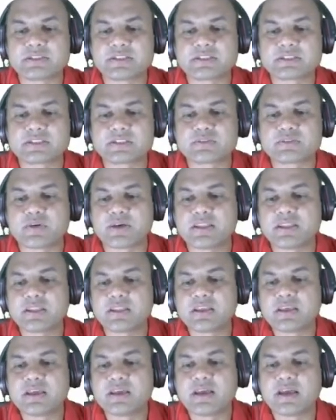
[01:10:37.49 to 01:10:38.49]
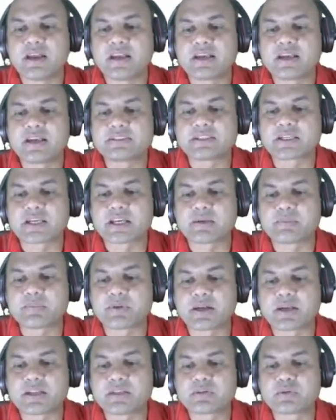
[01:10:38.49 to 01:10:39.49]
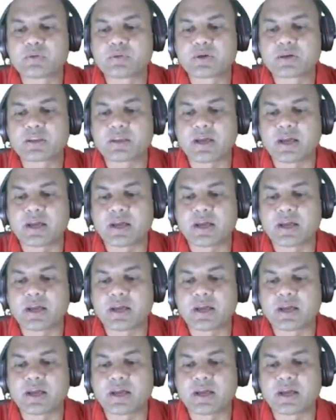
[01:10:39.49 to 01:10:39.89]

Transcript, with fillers: This is one, and the second part is over.